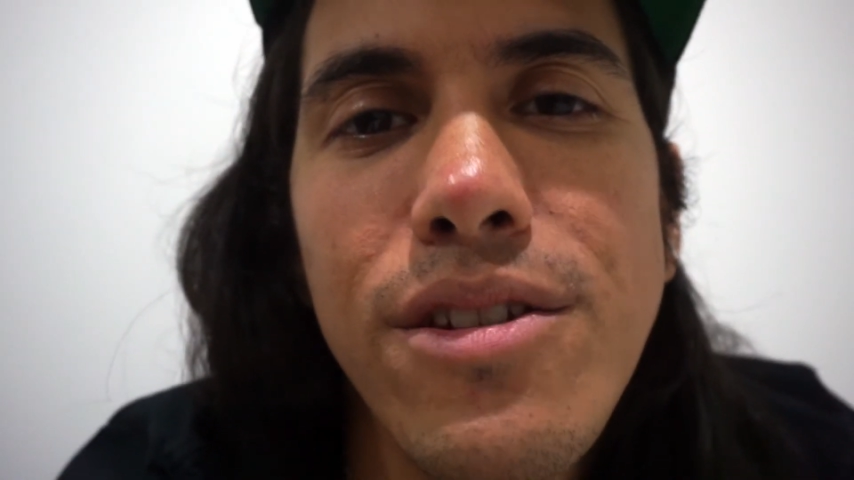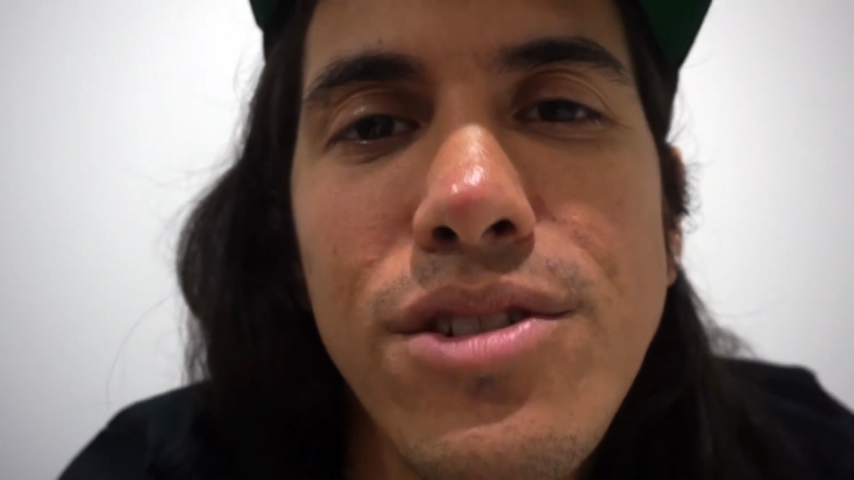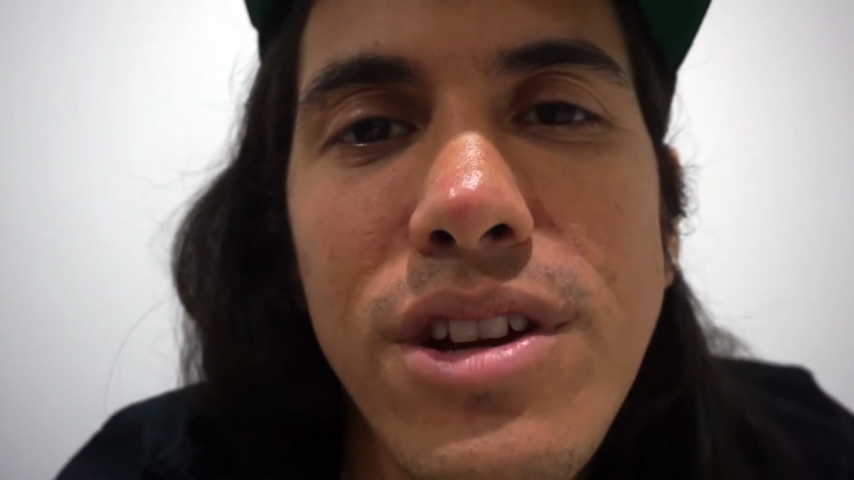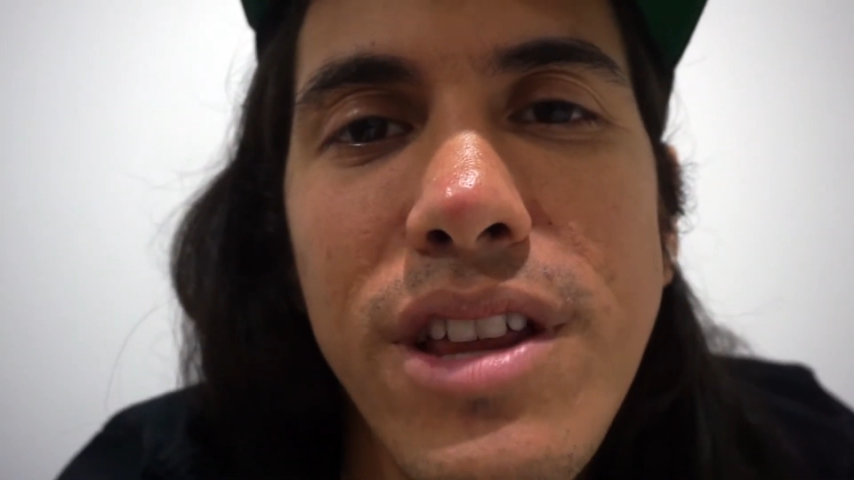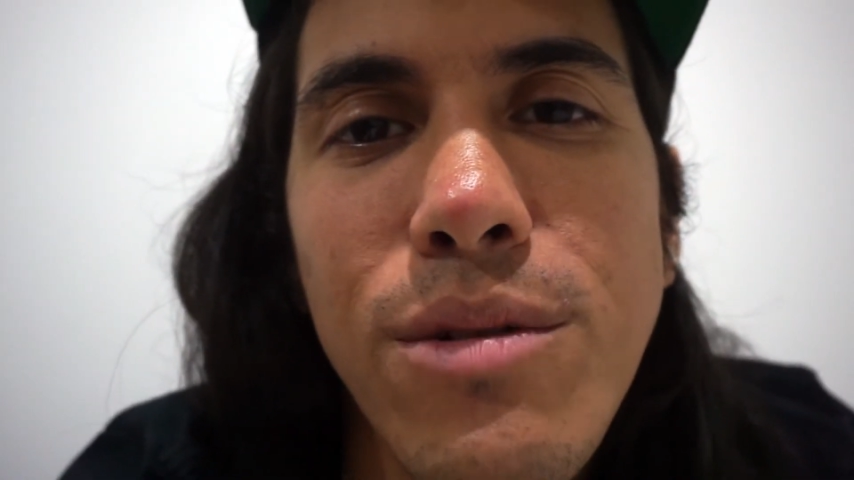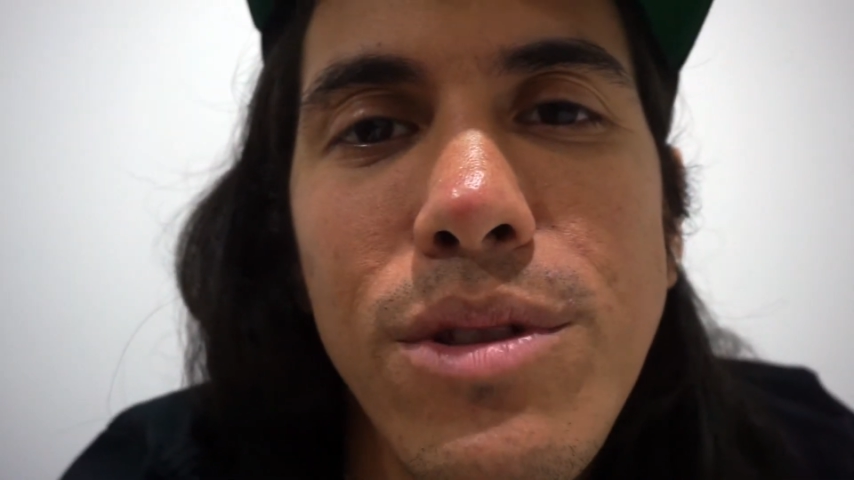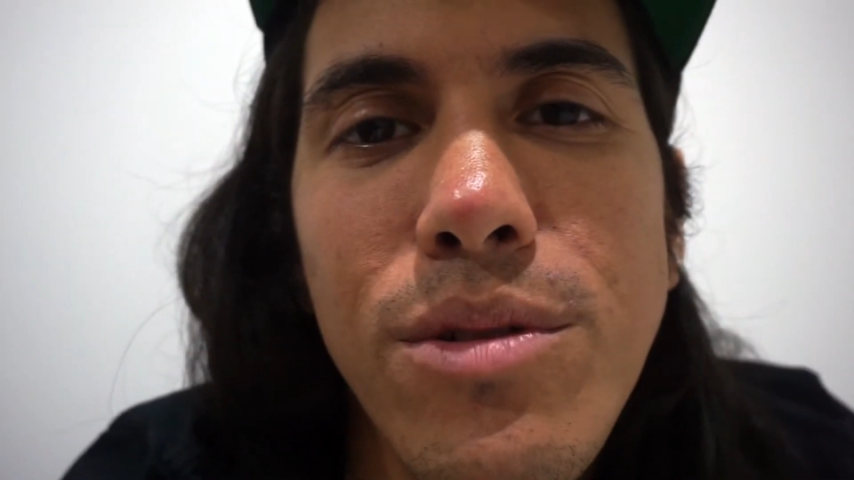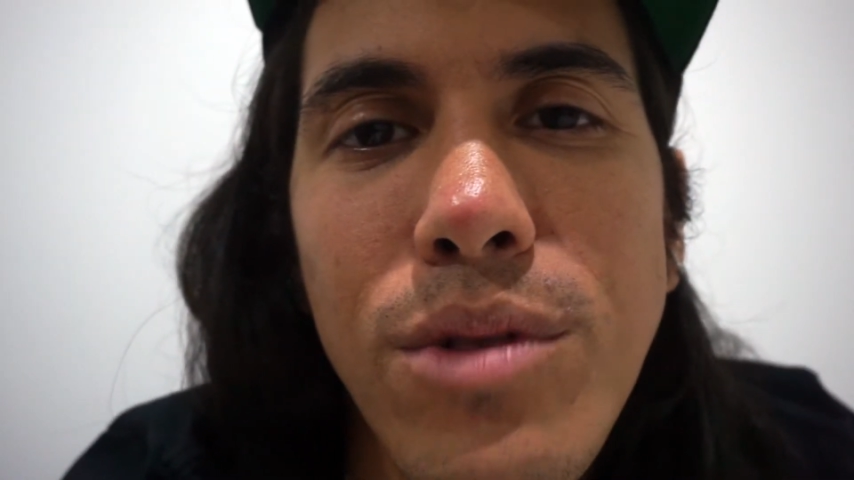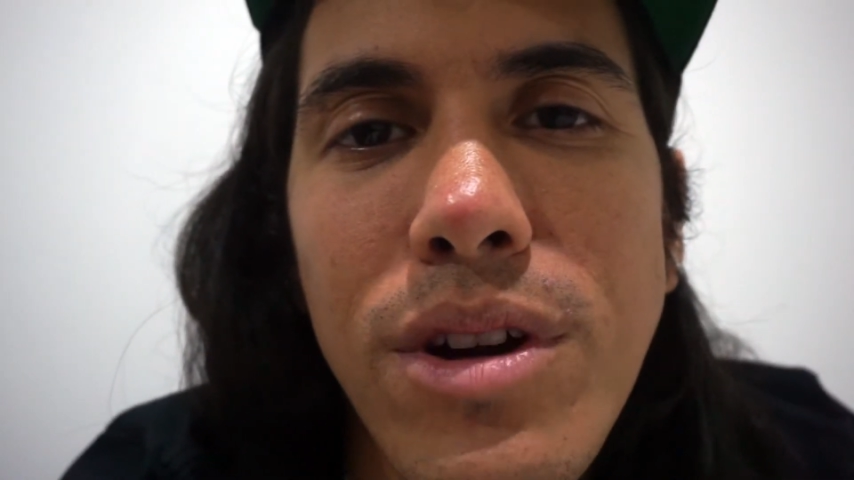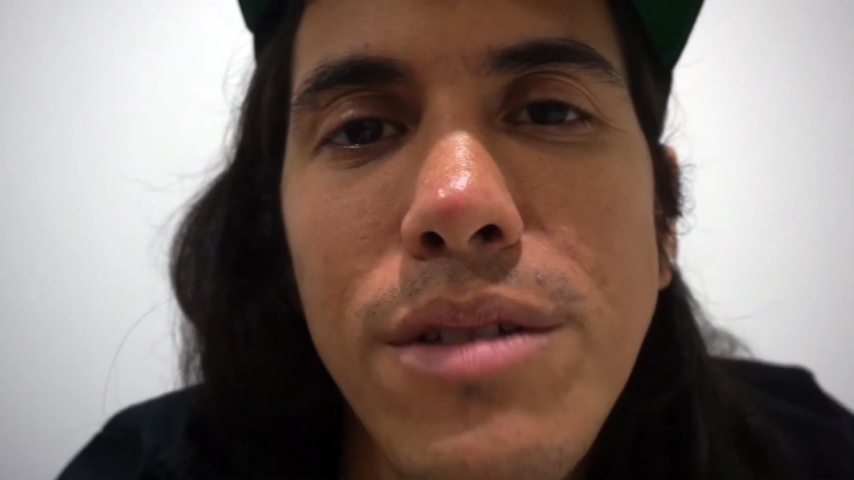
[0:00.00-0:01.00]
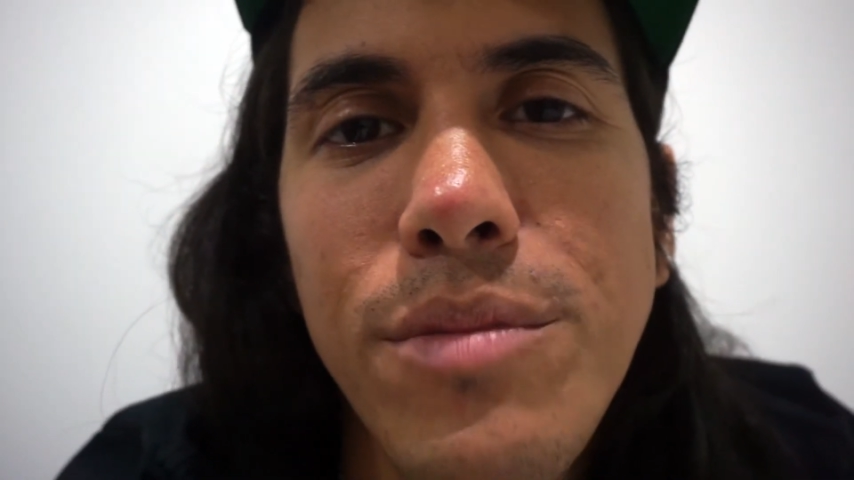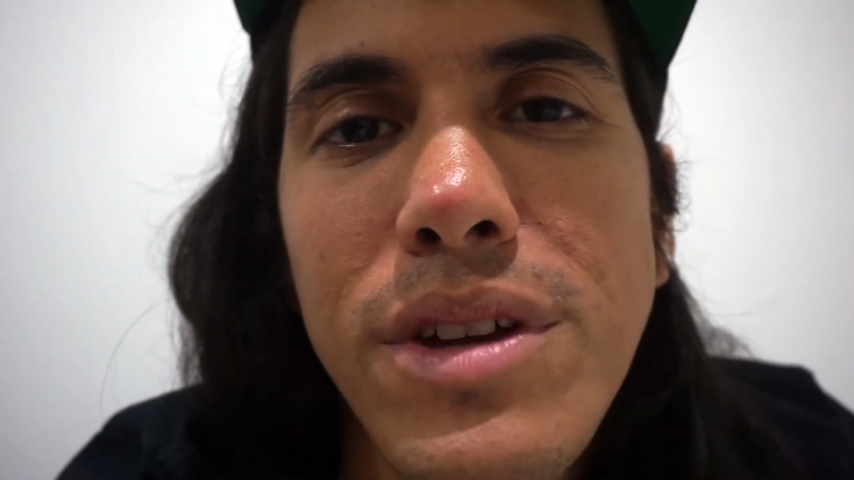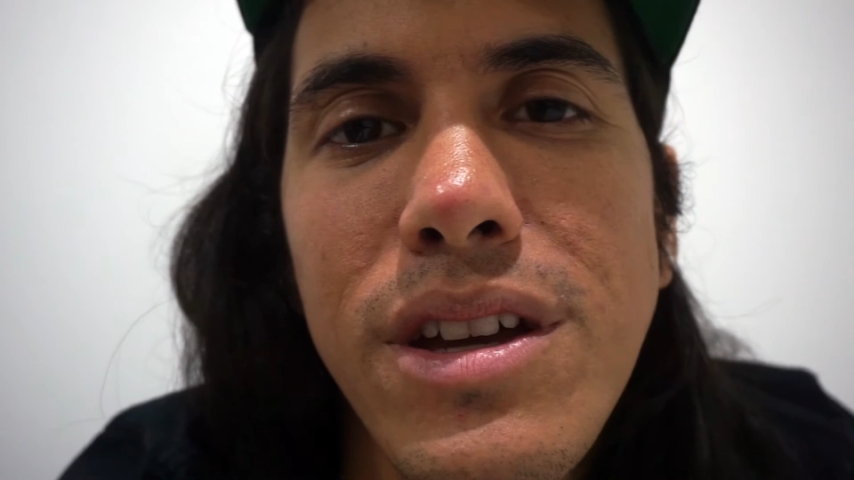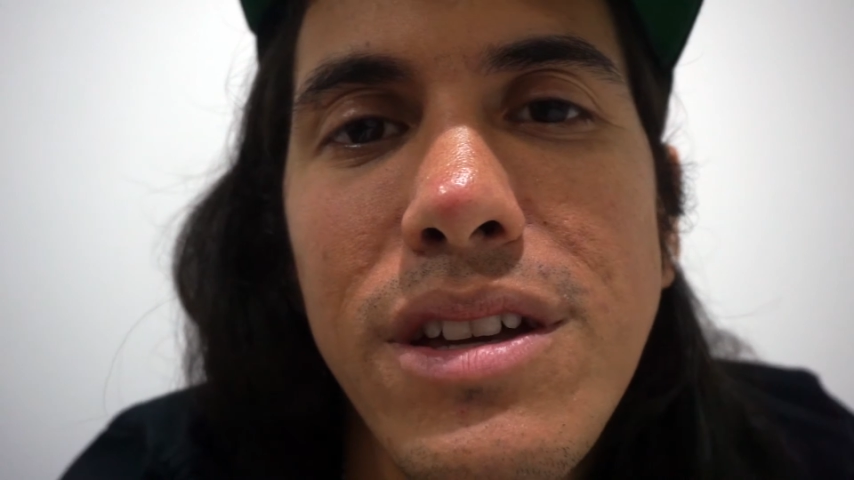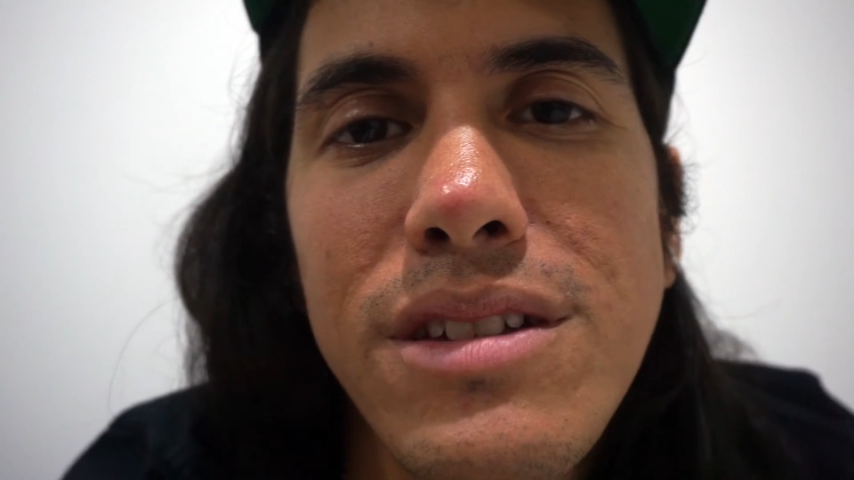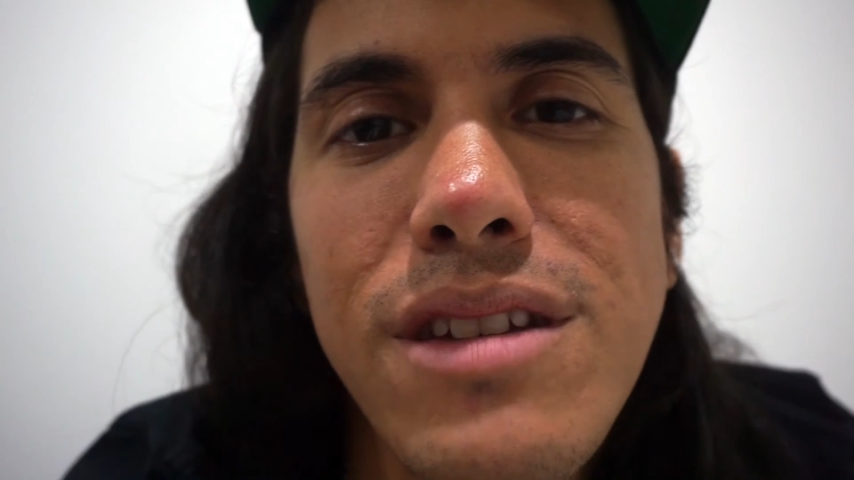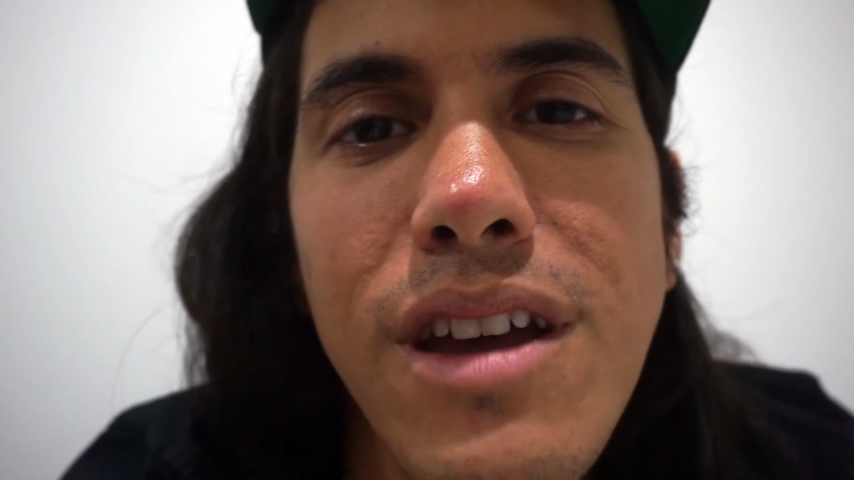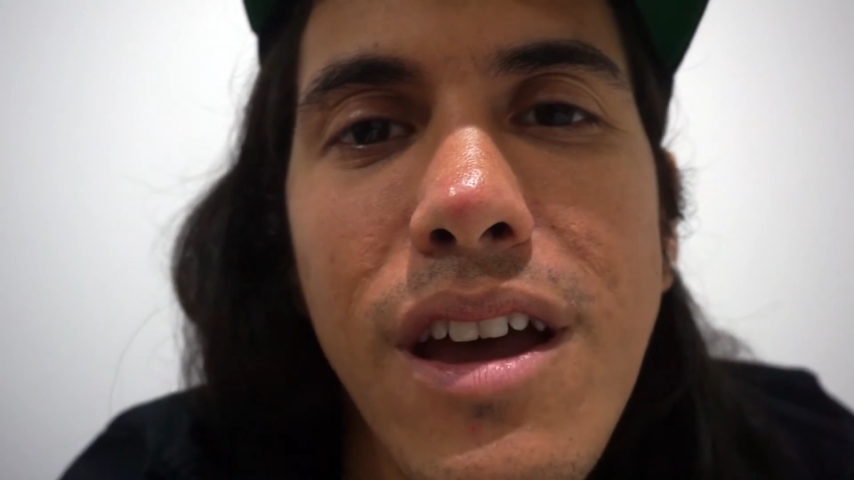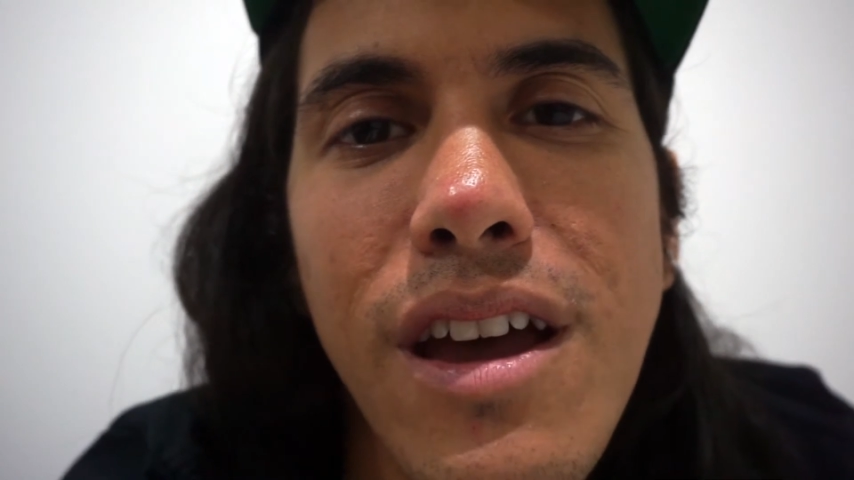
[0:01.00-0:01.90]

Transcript: Share that with the world, because